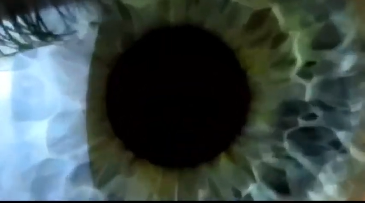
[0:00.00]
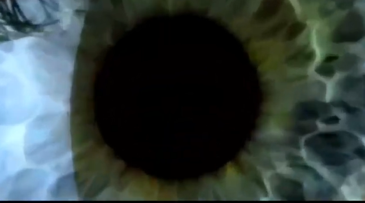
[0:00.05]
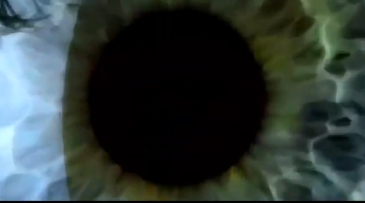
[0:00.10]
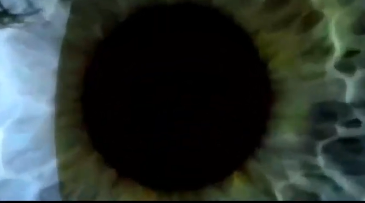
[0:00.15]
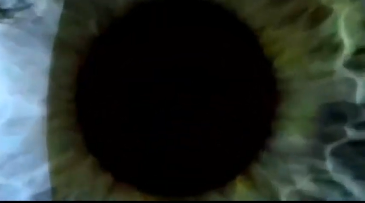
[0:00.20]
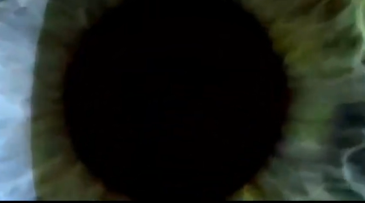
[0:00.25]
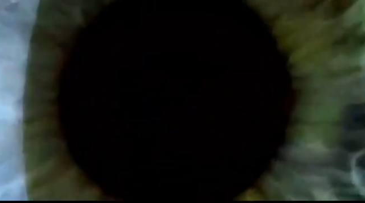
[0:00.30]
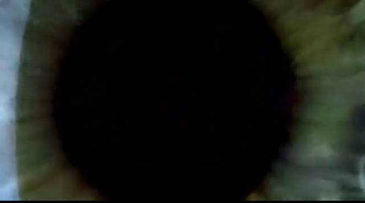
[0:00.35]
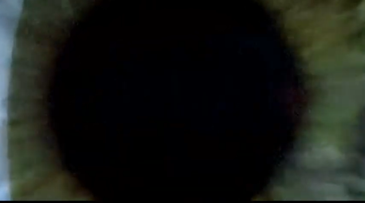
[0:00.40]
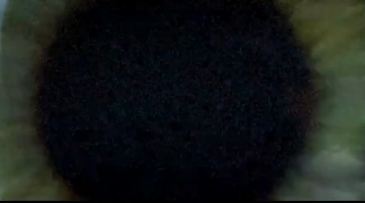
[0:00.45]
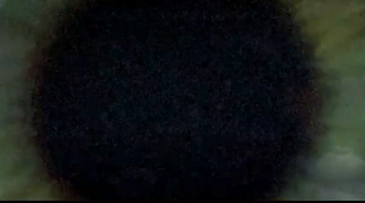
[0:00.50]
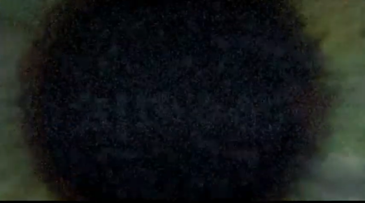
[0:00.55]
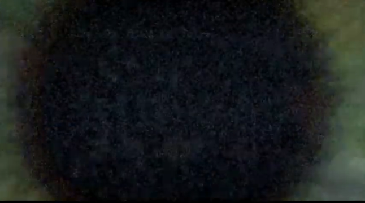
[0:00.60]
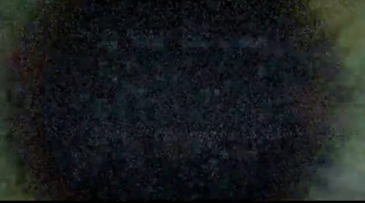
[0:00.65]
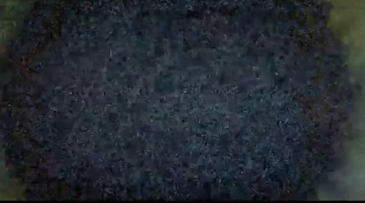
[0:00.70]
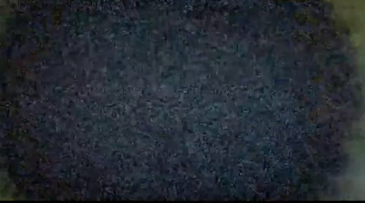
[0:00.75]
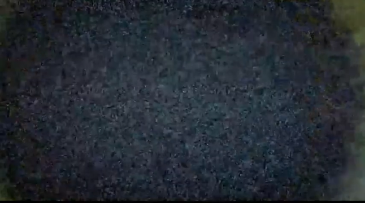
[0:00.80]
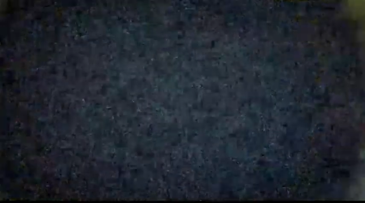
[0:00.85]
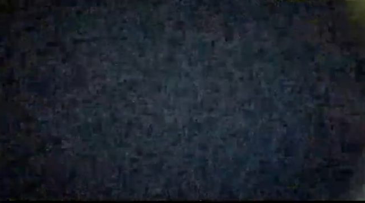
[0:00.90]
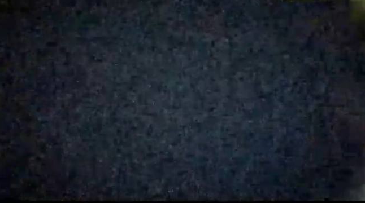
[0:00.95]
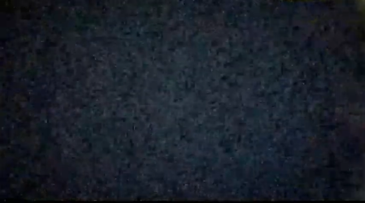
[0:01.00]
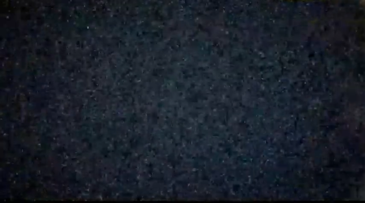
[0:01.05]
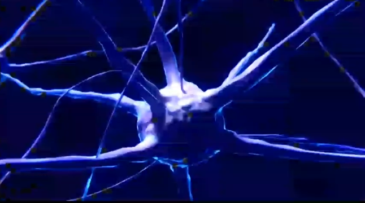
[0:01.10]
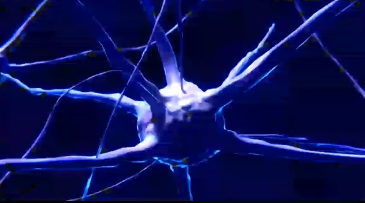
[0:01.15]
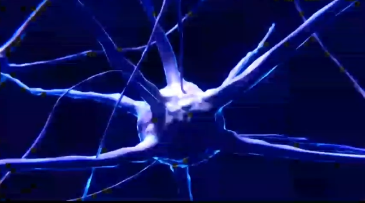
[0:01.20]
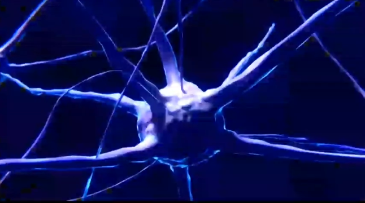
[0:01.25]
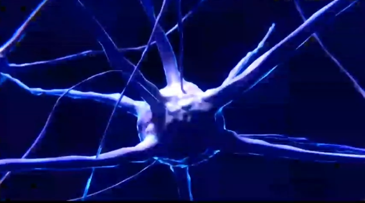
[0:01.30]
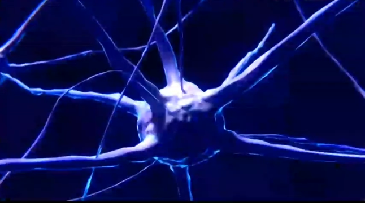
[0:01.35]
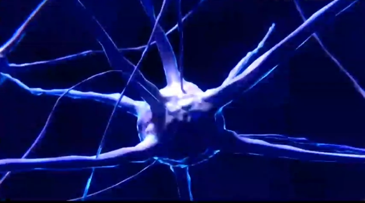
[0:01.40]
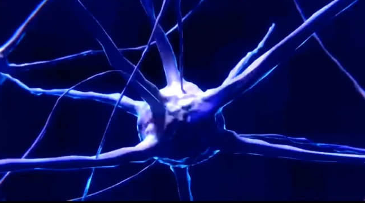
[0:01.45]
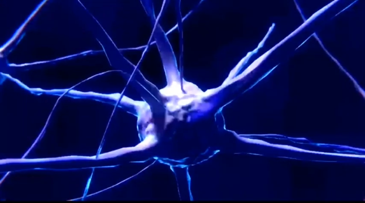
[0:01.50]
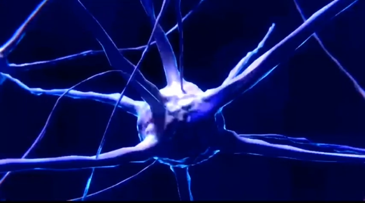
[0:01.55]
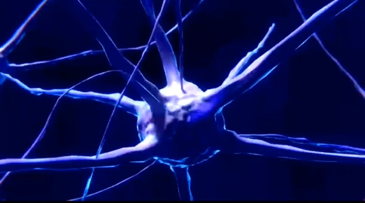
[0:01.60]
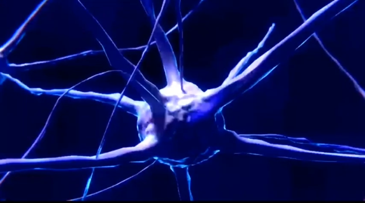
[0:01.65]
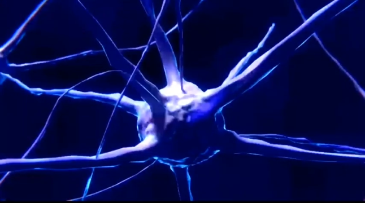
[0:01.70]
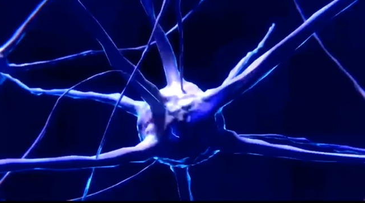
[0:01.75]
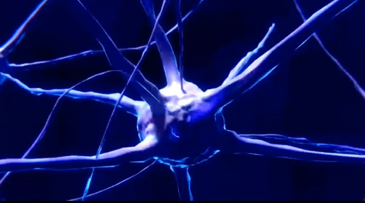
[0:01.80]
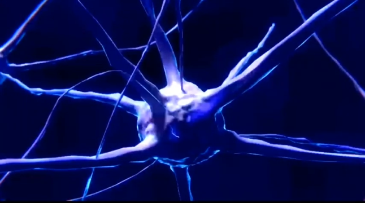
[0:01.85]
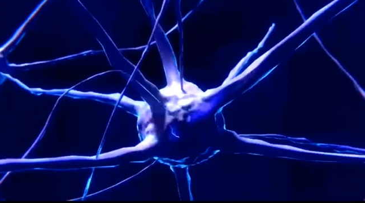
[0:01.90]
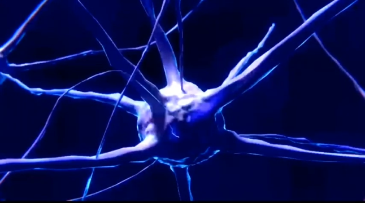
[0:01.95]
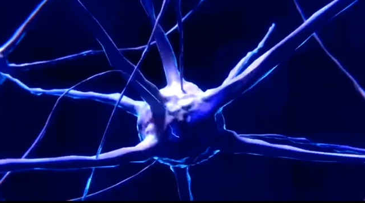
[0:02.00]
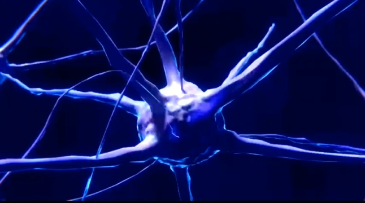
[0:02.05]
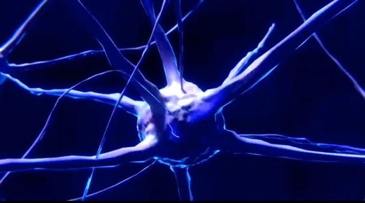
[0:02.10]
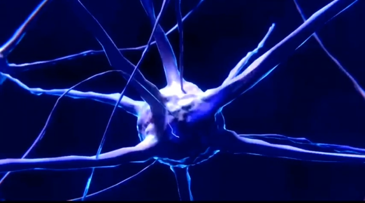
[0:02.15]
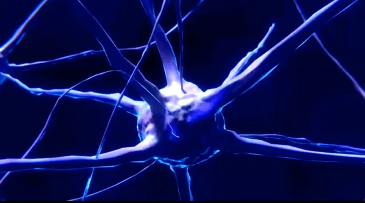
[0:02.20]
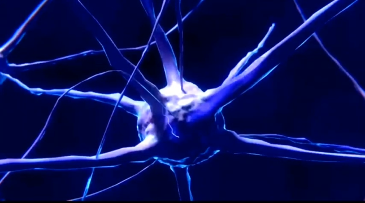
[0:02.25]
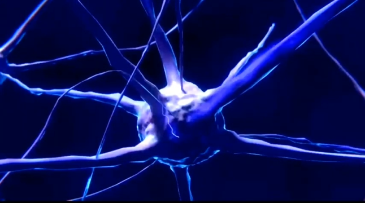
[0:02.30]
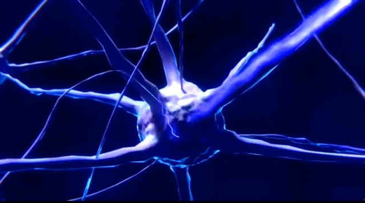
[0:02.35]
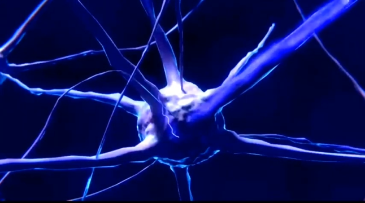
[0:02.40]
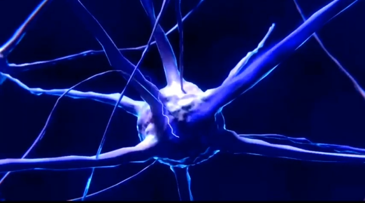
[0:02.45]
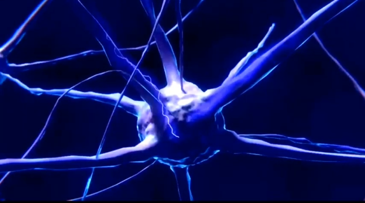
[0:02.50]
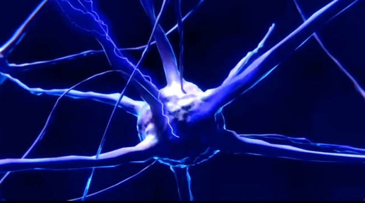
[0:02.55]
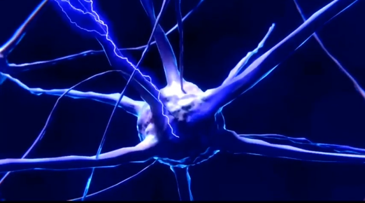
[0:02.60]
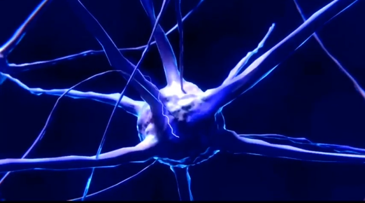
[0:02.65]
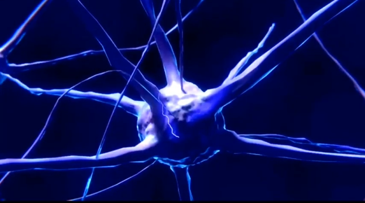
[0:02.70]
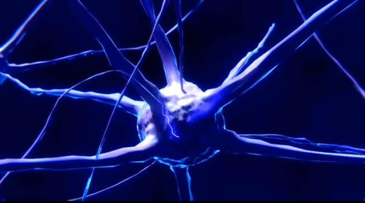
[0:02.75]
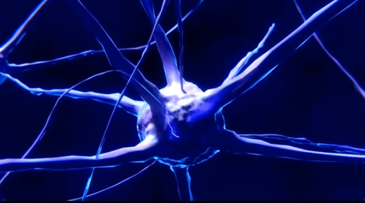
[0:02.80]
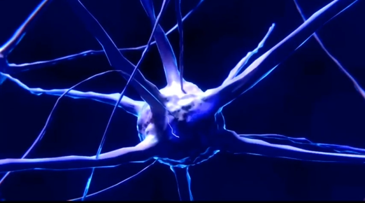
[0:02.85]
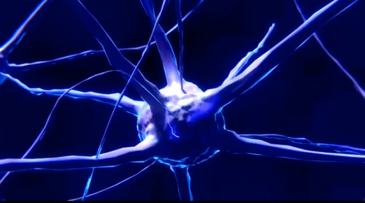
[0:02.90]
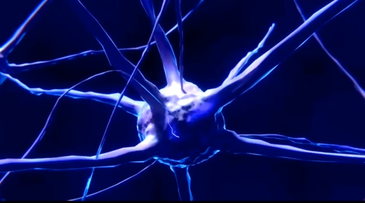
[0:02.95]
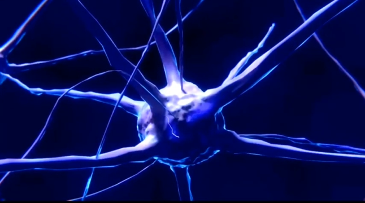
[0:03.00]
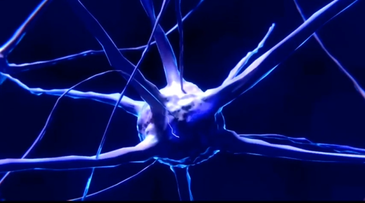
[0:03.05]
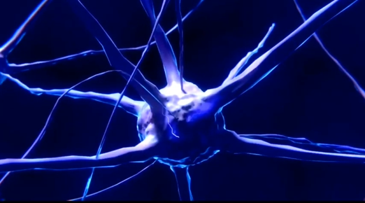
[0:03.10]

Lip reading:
(no speaker visible)